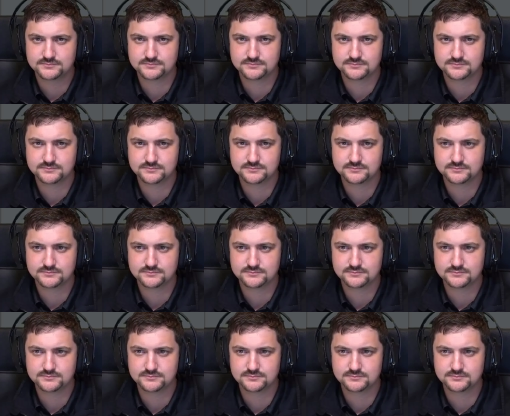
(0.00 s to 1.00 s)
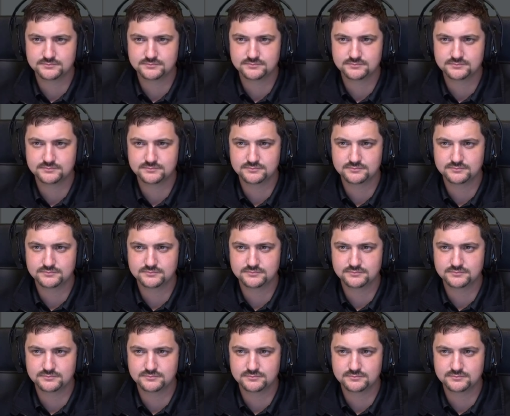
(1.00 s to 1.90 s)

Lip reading: Nothing is said.